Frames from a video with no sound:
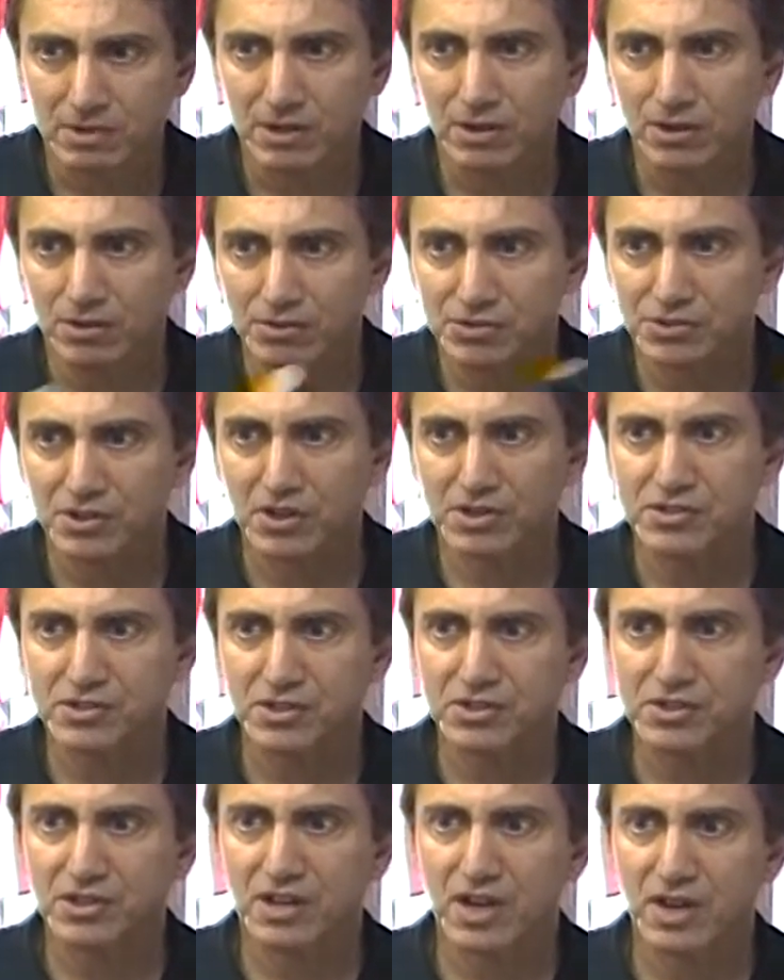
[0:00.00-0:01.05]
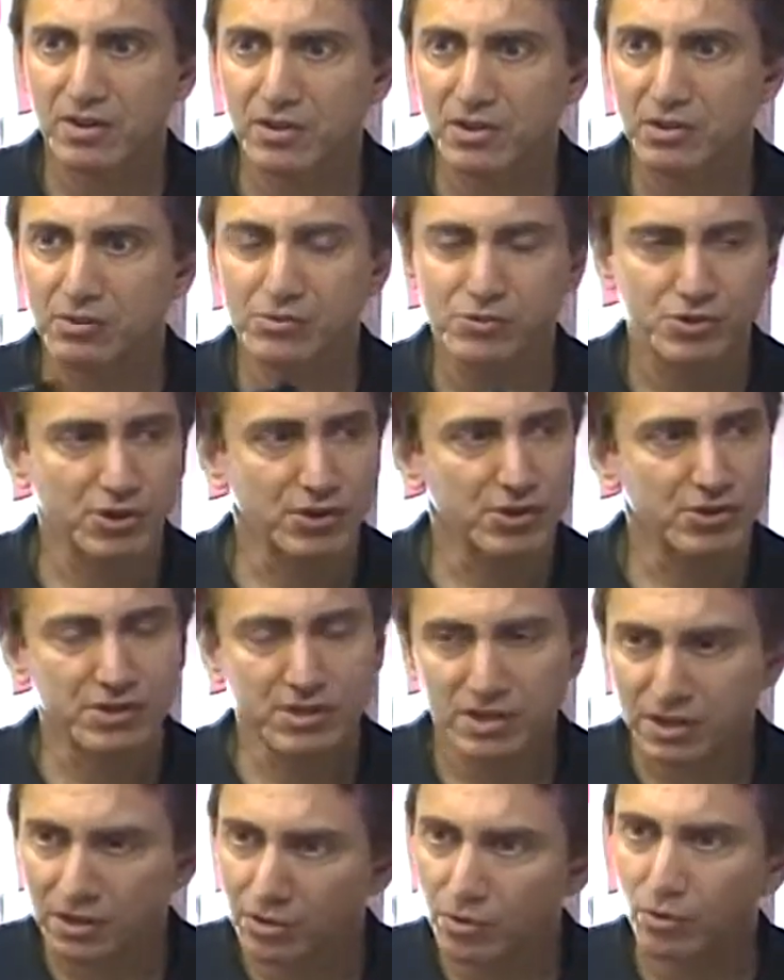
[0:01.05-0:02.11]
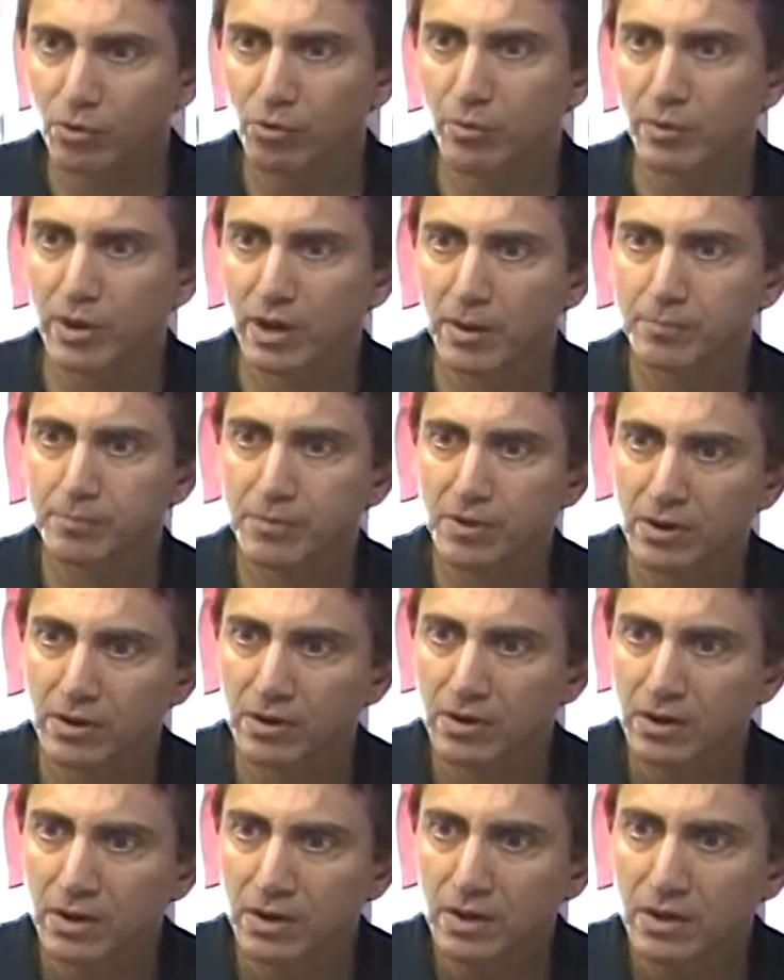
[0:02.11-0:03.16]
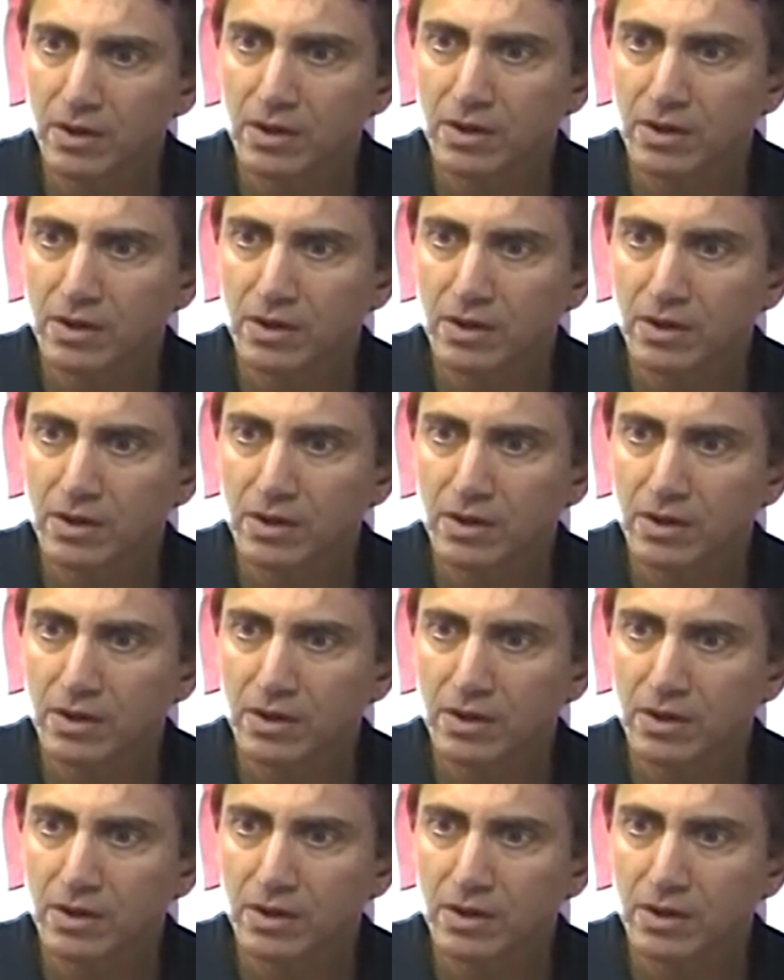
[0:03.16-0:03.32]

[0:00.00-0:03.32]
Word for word: you know Sussex County, New Jersey, you're all the way up there.